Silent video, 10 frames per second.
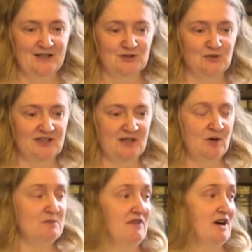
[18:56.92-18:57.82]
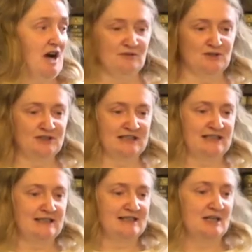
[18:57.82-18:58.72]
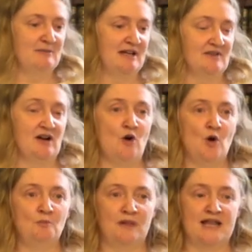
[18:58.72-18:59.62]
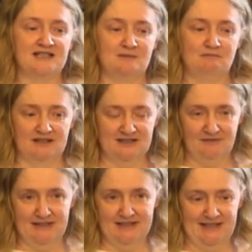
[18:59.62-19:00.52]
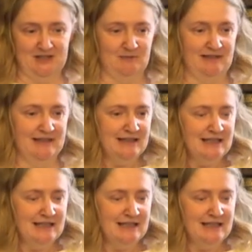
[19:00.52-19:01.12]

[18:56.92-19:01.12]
so really what we've uncovered is the remains of a complex and multi-phase settlement,